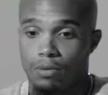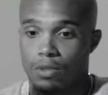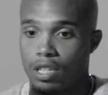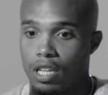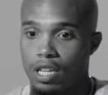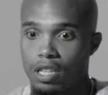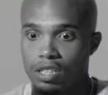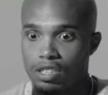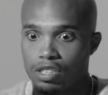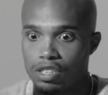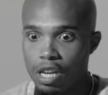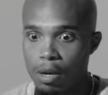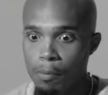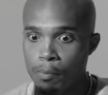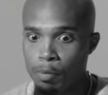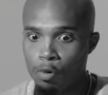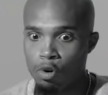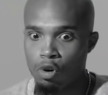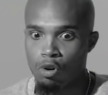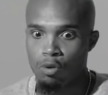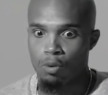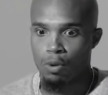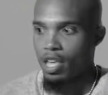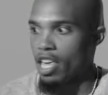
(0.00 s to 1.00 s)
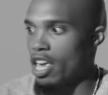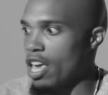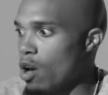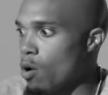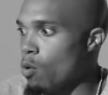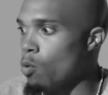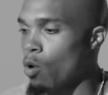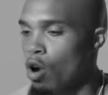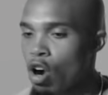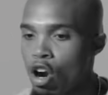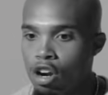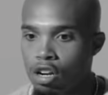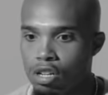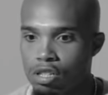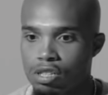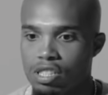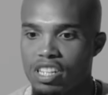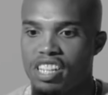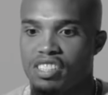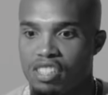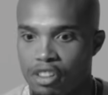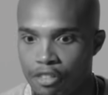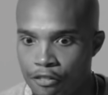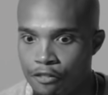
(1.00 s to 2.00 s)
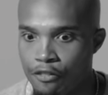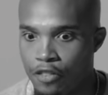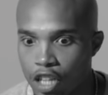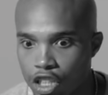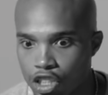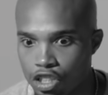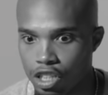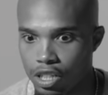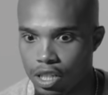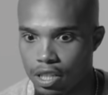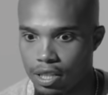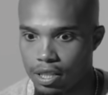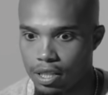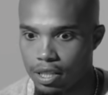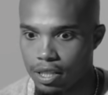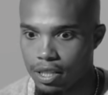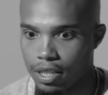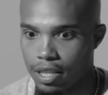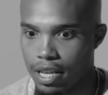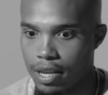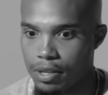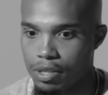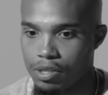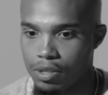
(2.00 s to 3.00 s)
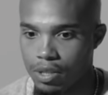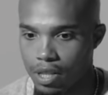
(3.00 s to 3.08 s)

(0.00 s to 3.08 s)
it's simple. It works, it's efficient. It's